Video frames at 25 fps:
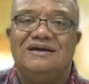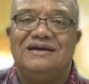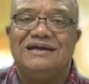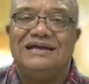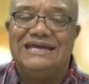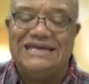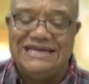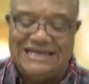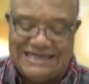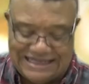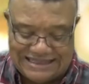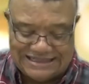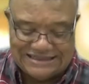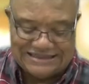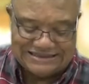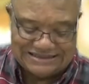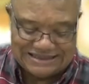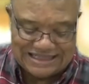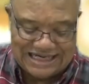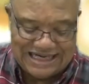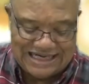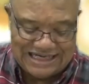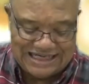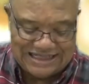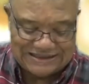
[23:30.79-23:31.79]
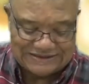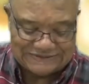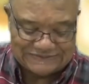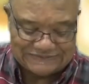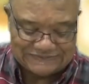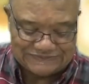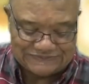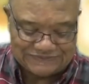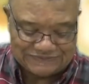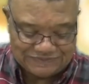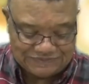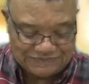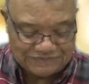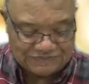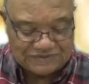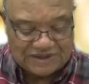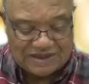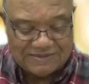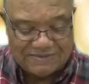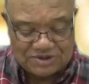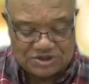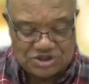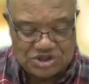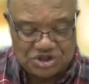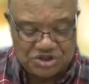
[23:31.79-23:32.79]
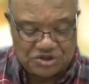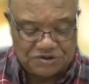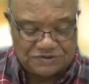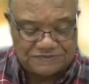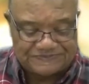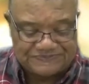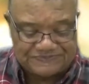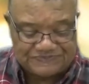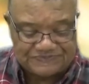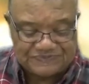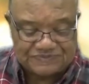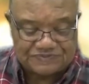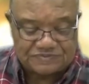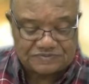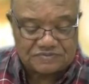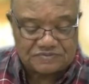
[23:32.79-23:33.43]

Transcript: he is God. Number two,